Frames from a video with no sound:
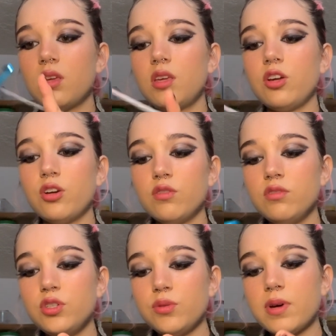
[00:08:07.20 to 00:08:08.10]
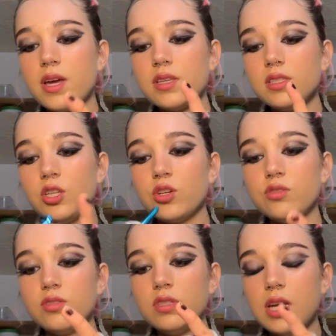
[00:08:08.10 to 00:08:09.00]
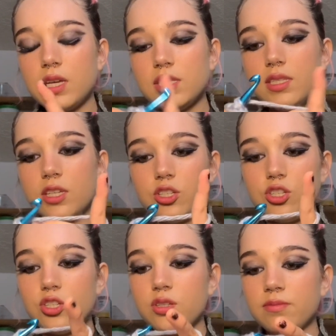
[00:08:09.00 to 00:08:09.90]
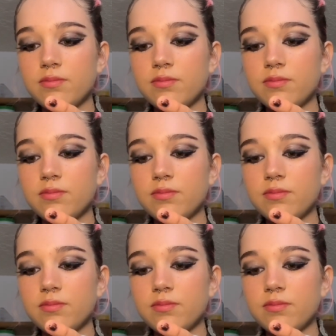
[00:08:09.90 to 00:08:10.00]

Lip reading: Yarn over twice and go into the next stitch.